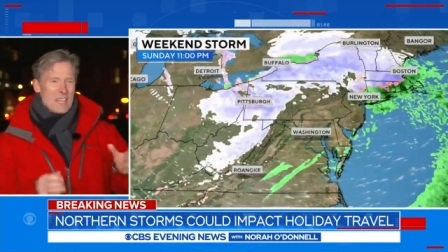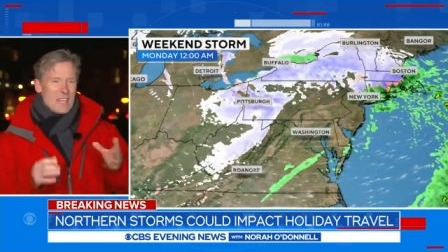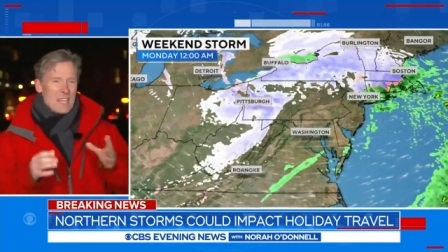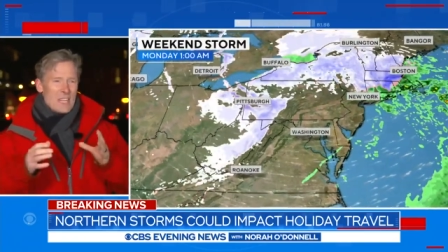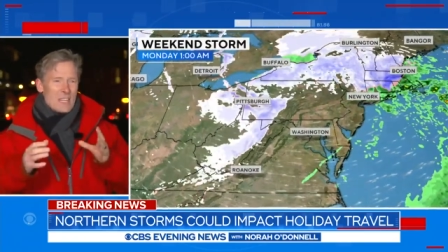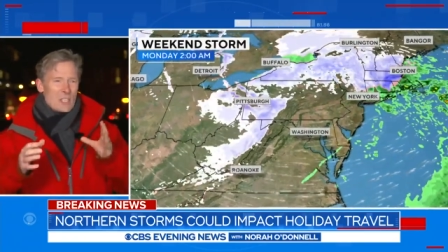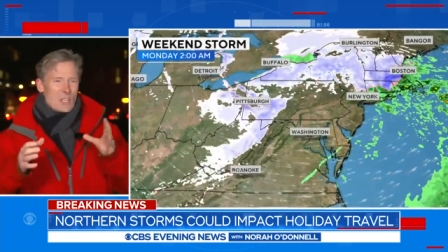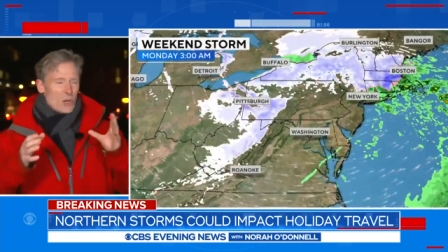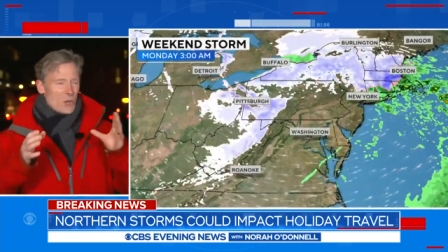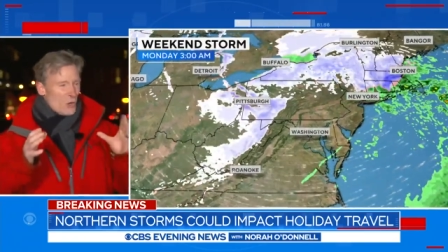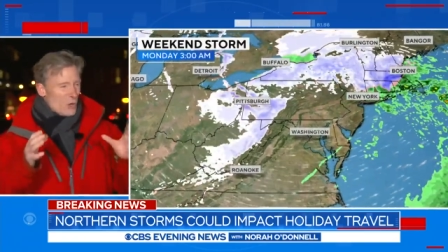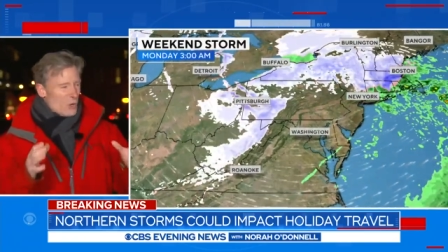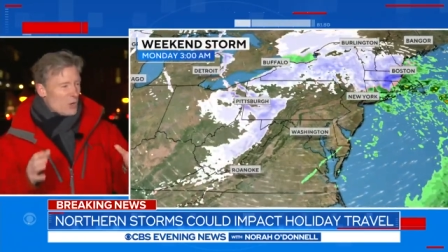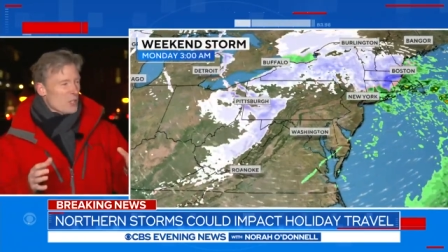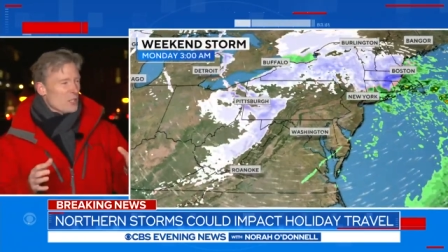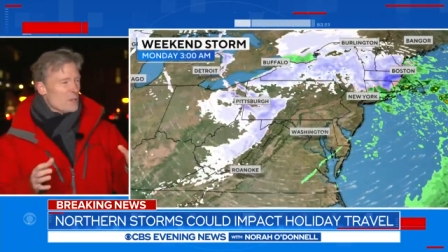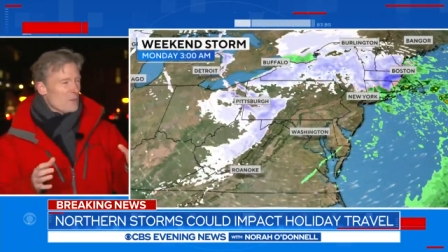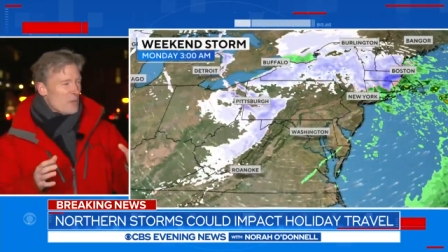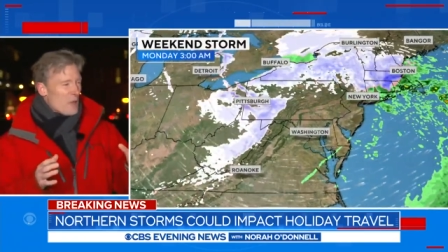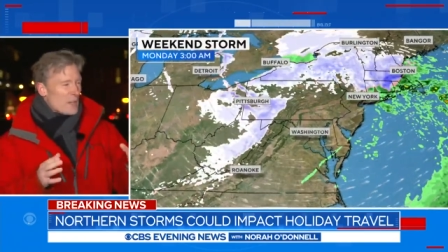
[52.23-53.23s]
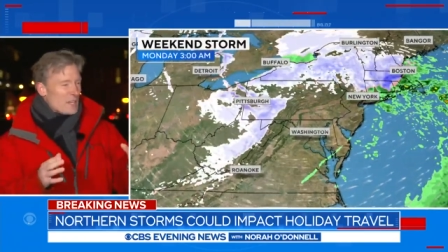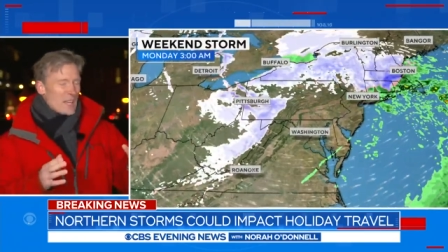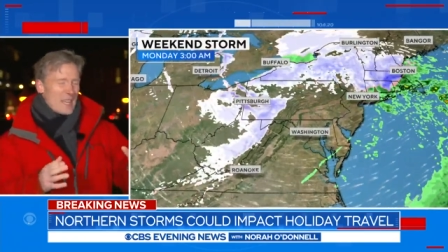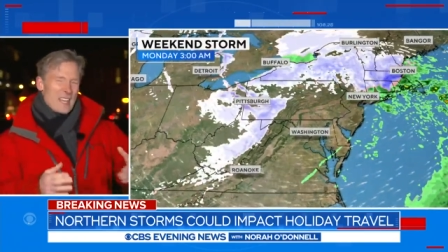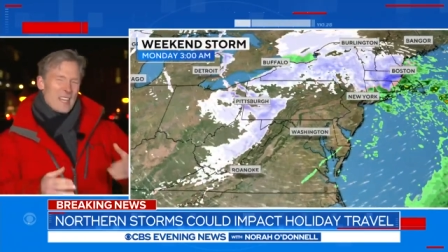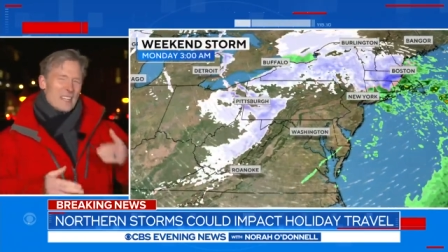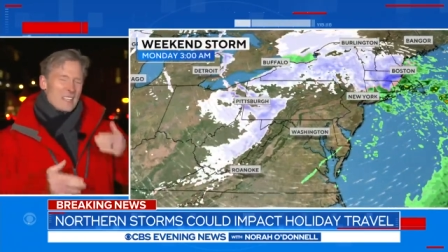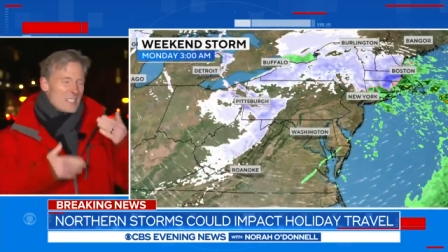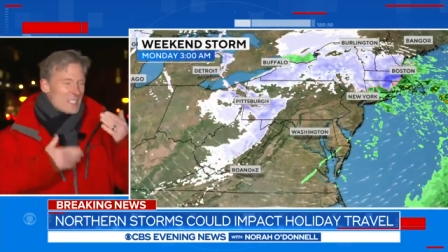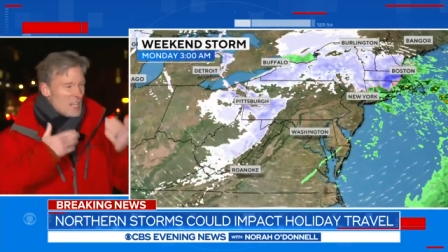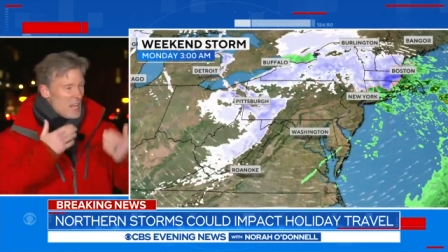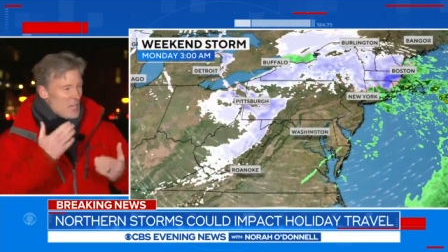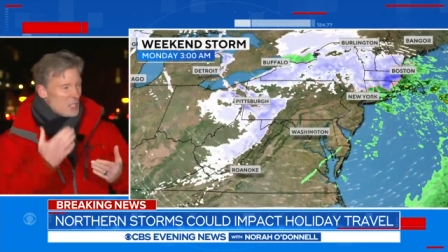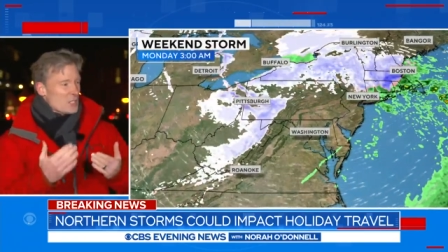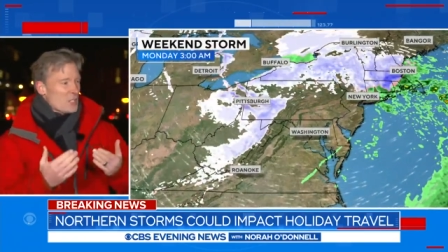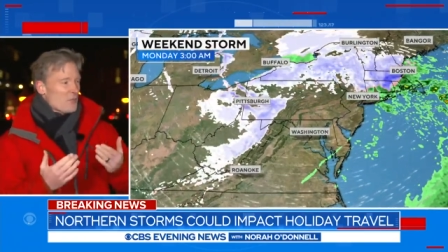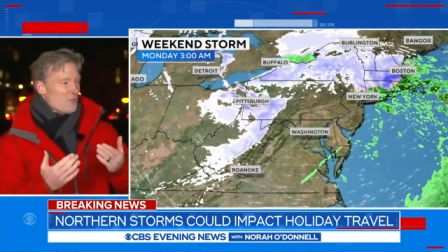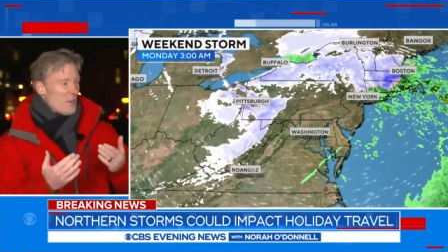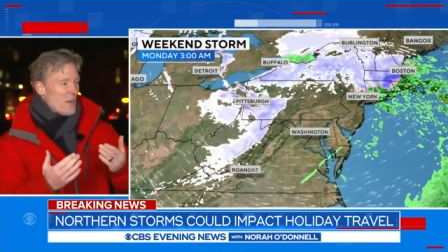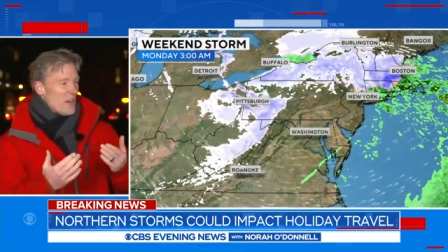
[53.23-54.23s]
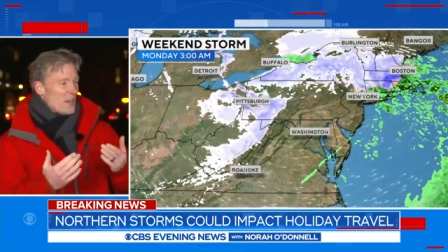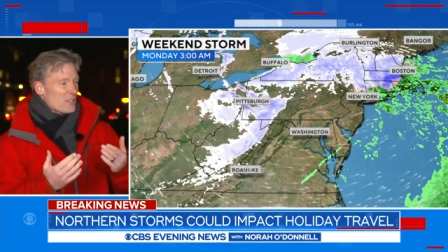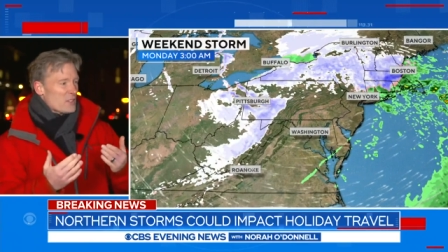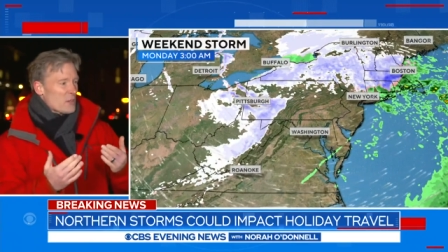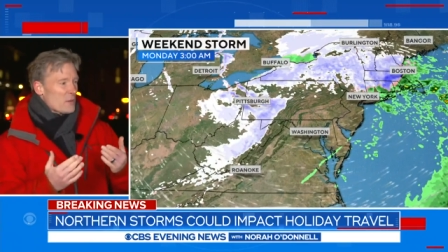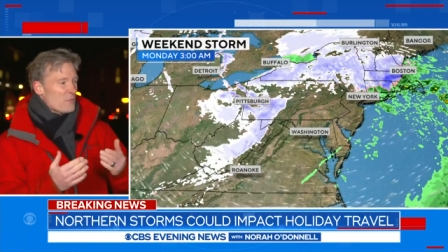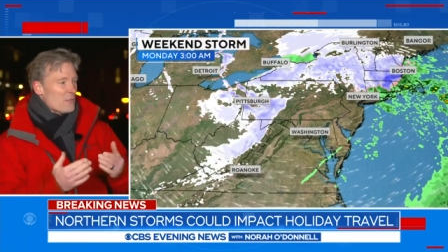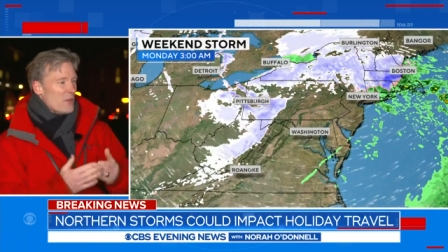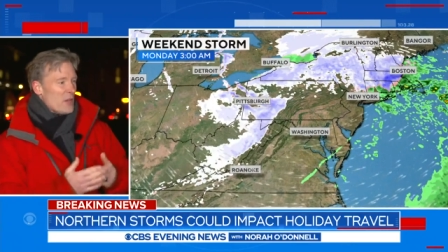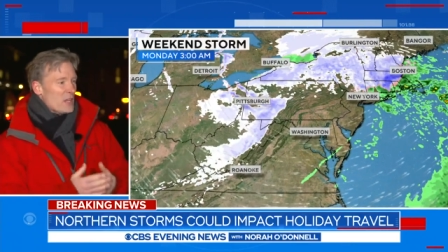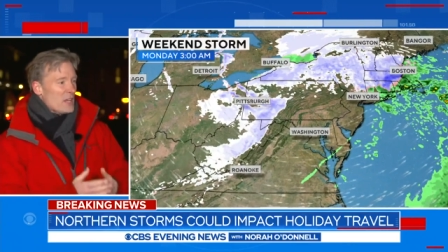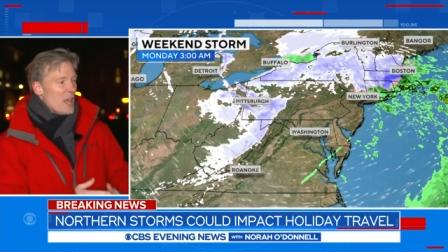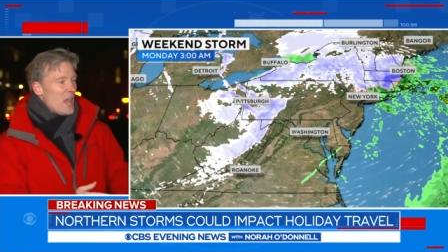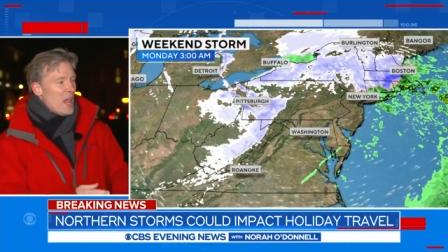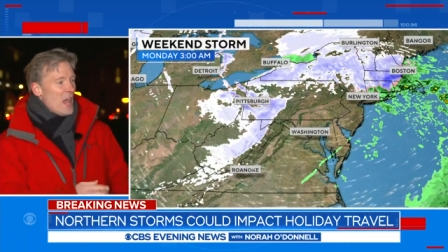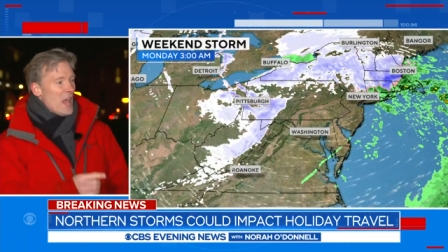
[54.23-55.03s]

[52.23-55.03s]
into early Monday, it intensifies a bit.